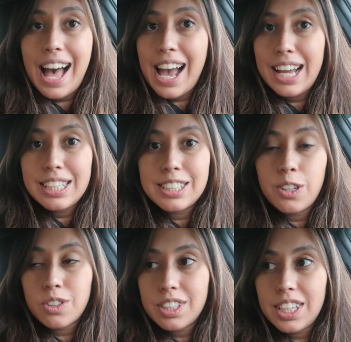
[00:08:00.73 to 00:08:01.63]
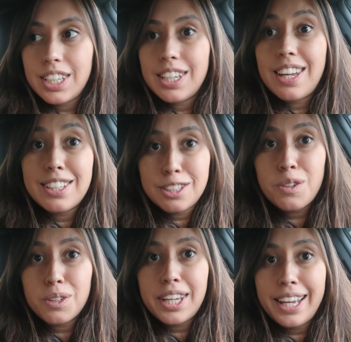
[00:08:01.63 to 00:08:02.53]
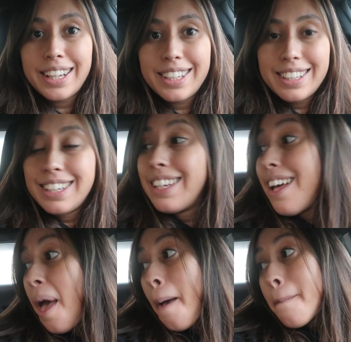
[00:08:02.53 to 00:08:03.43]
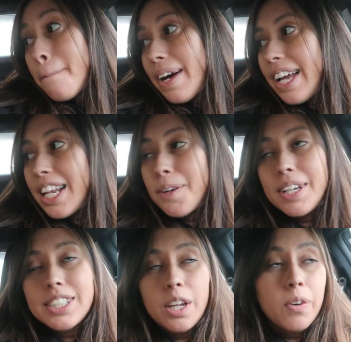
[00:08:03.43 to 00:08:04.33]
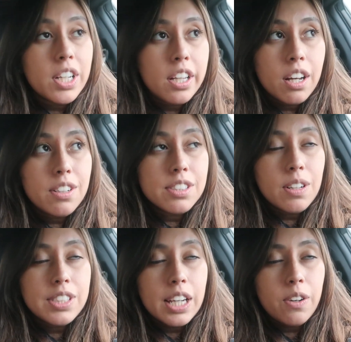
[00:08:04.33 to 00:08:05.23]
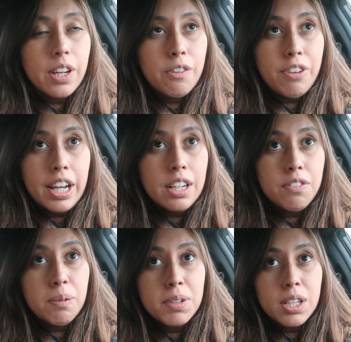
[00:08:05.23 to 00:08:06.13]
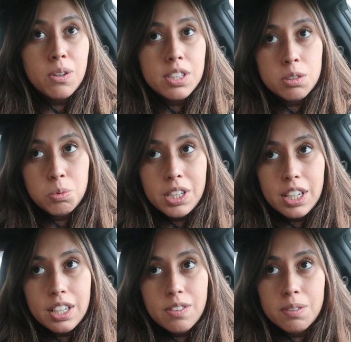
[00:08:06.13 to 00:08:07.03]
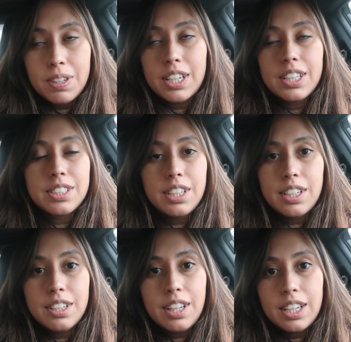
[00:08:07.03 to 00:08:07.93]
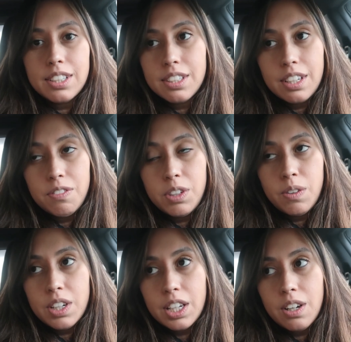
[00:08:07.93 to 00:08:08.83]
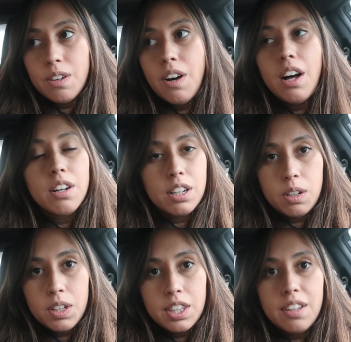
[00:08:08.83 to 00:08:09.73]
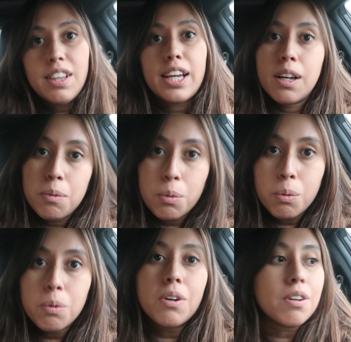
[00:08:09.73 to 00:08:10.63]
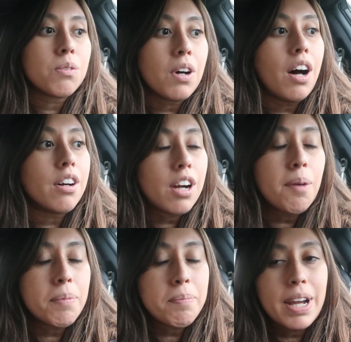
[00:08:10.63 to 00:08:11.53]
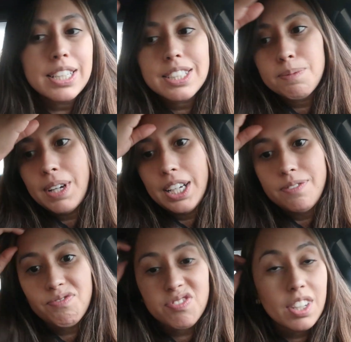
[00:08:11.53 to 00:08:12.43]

I totally, totally hate it. But anyways, he wanted to go, so I was like, okay, fine. If I'm gonna go this weekend with my cousin, like, if you wanna go, I'll go with you. Like, I'll compromise, but